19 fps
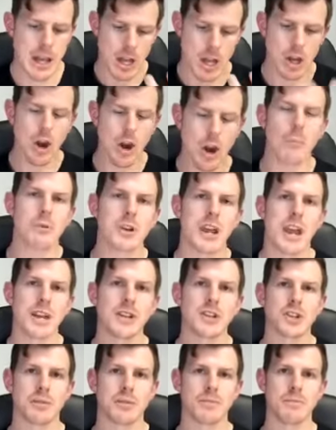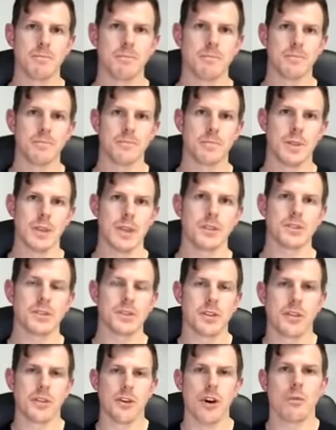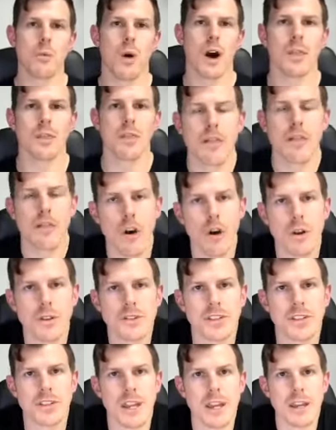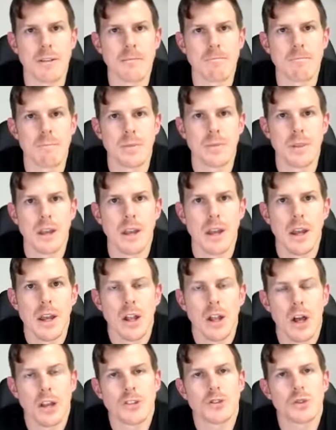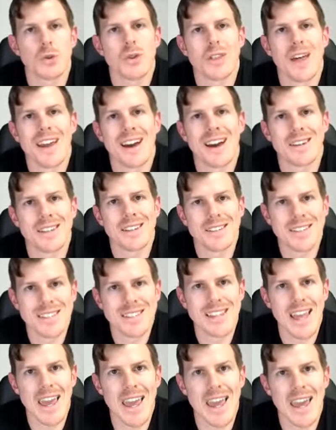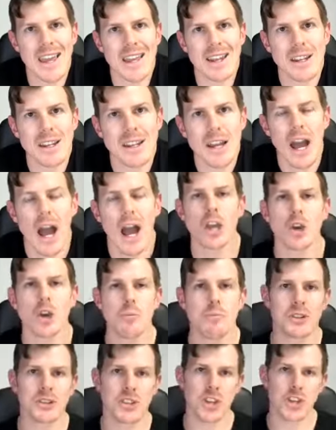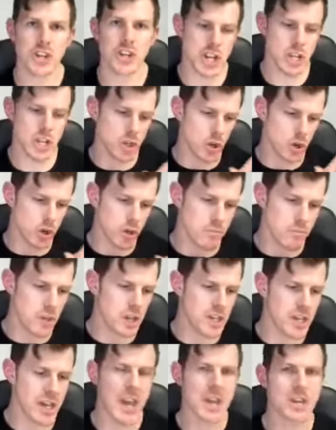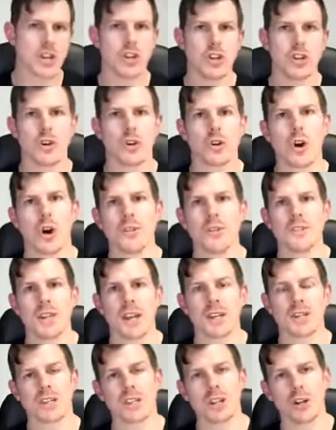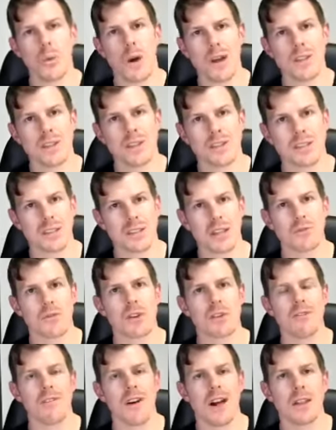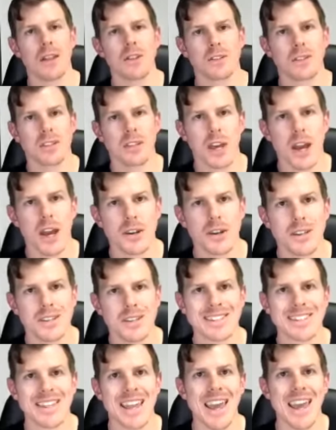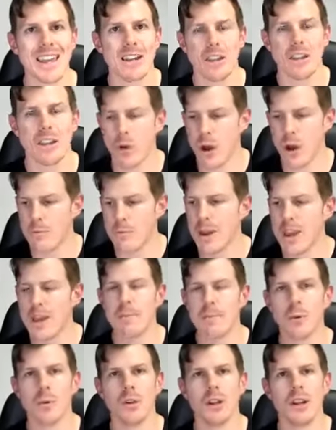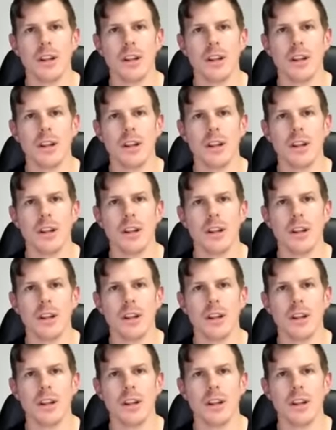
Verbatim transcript: Comprehension is the third one, the third C. Like, do they understand are you positioning your communication, your context in a way that's delivering value so they understand and the right people?